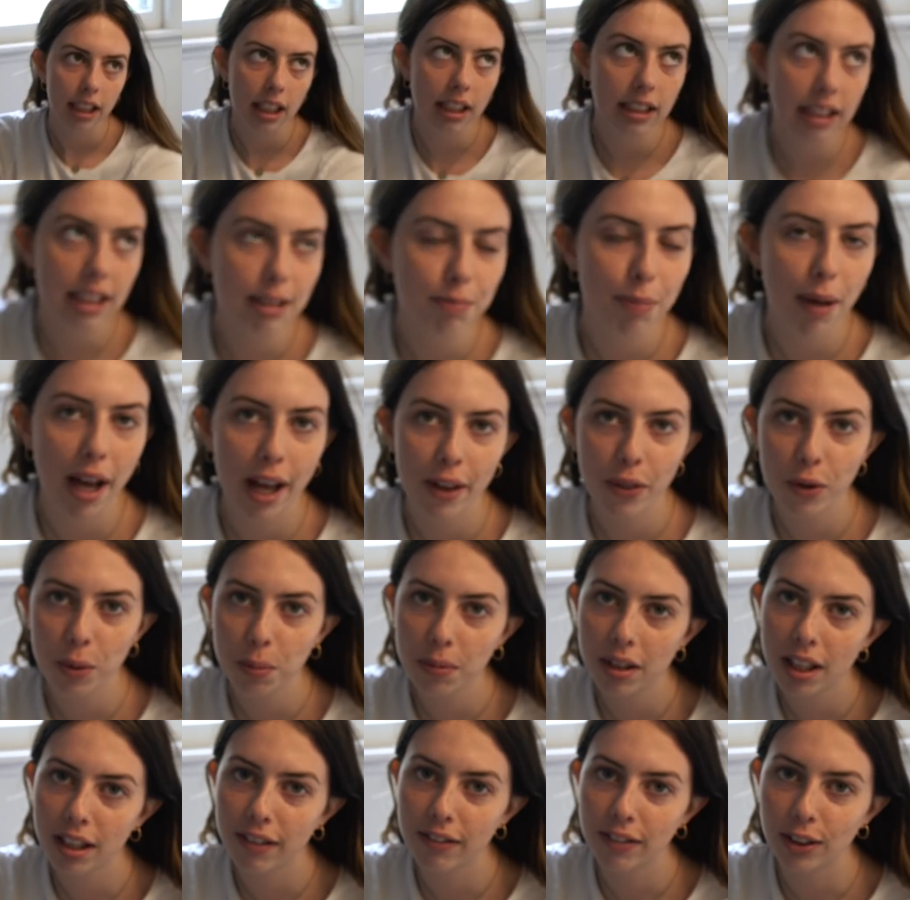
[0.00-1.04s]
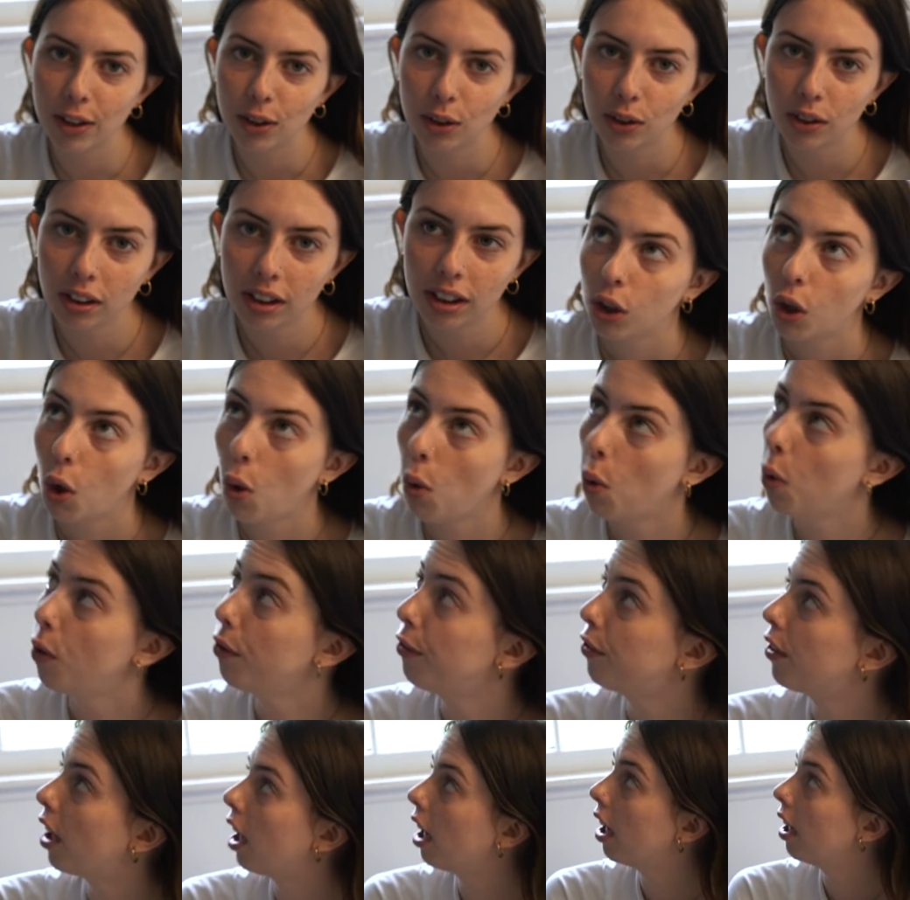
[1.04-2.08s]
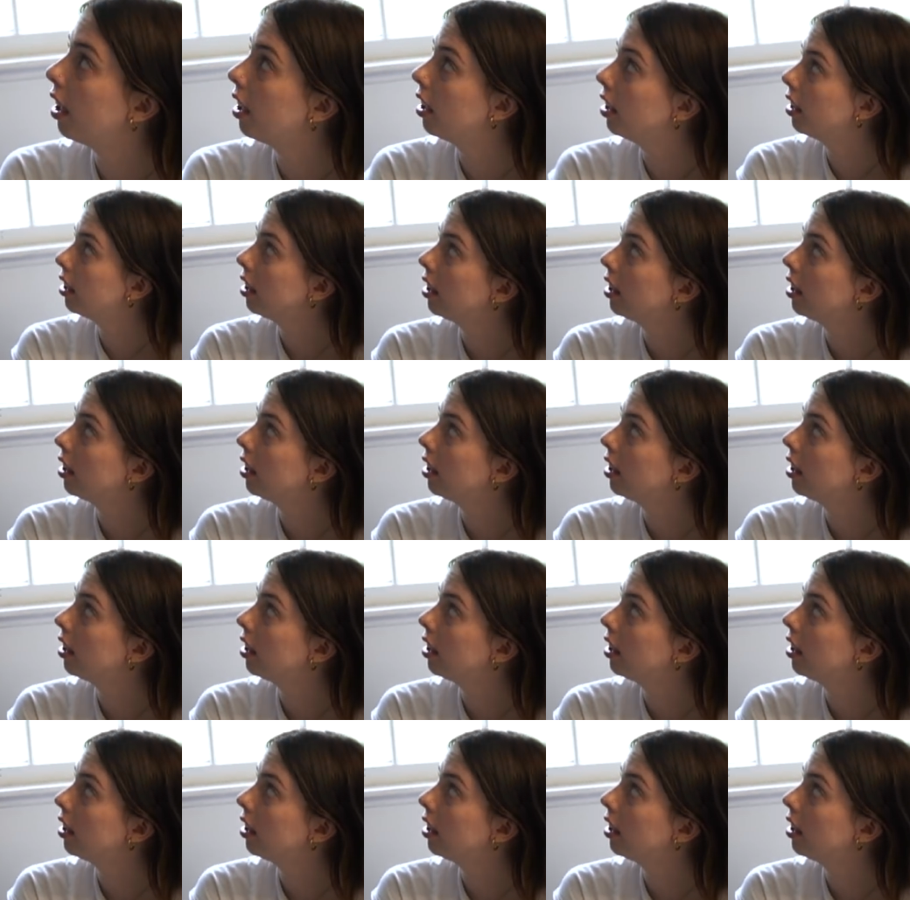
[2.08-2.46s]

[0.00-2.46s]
Does this bathroom give you cool, fun,